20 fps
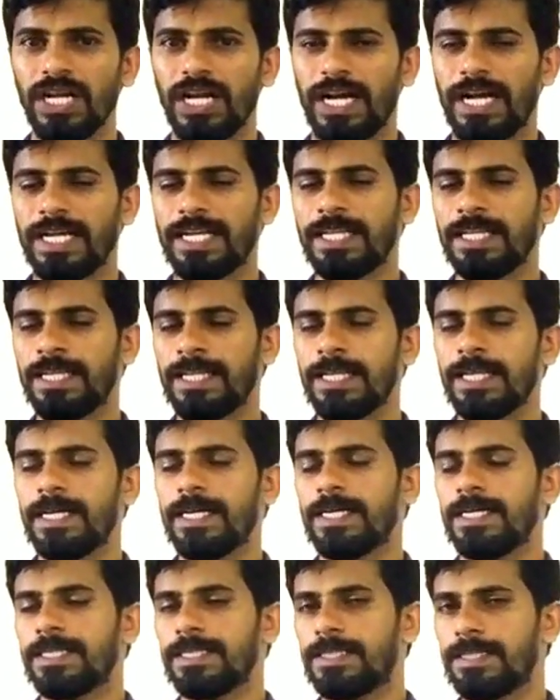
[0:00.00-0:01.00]
and
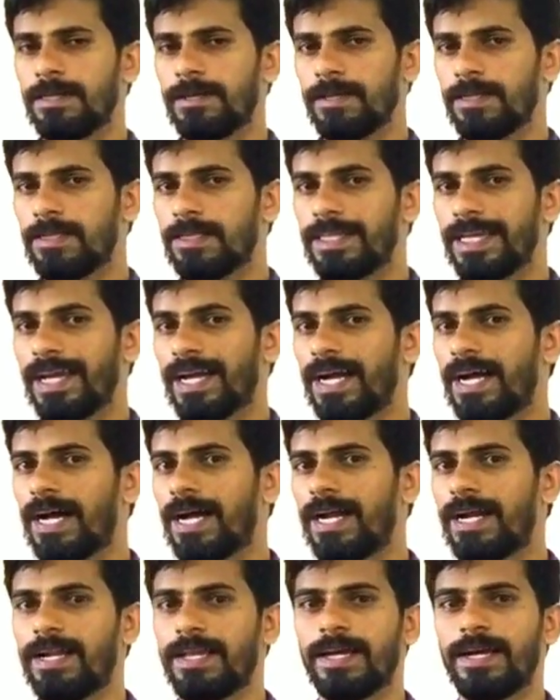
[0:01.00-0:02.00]
they
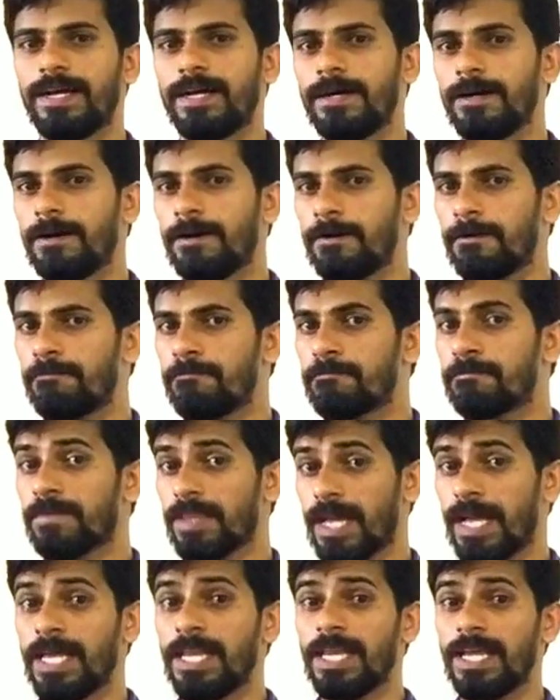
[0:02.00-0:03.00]
had
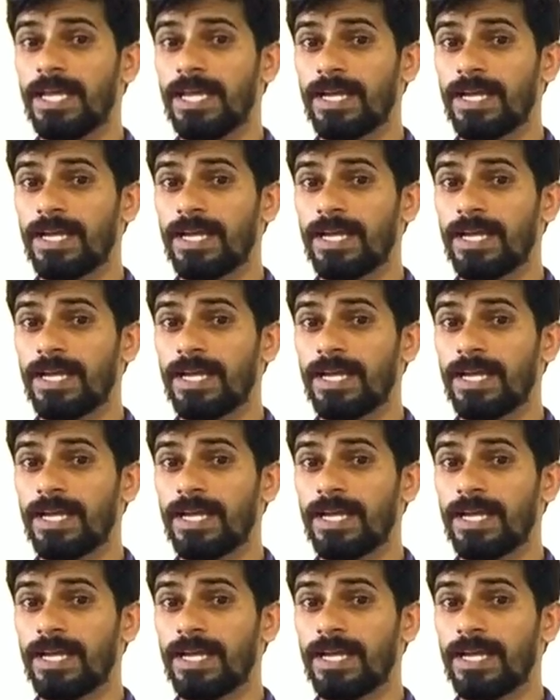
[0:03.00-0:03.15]
an